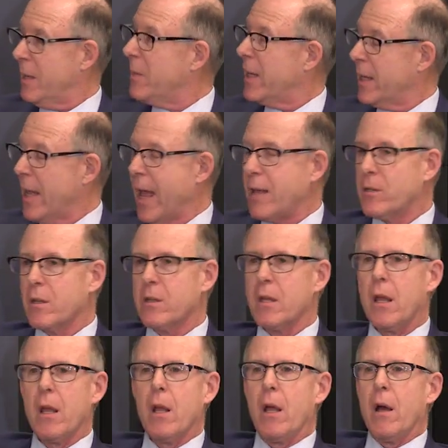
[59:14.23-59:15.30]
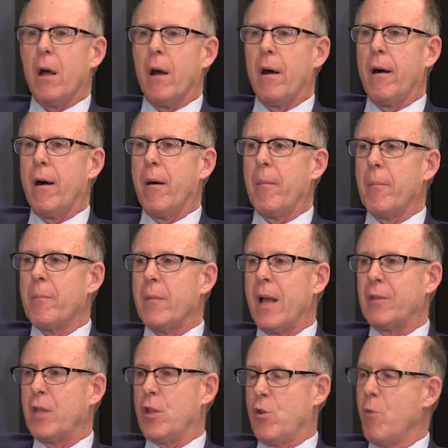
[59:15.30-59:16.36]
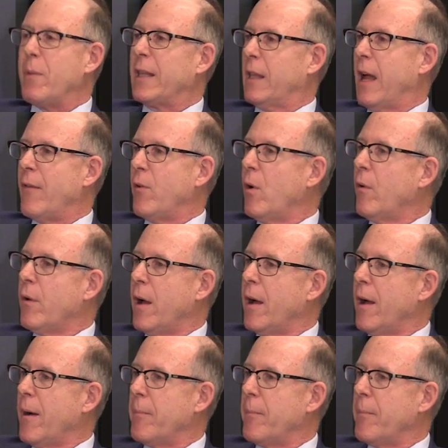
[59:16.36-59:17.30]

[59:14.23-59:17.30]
limited cases at the human level,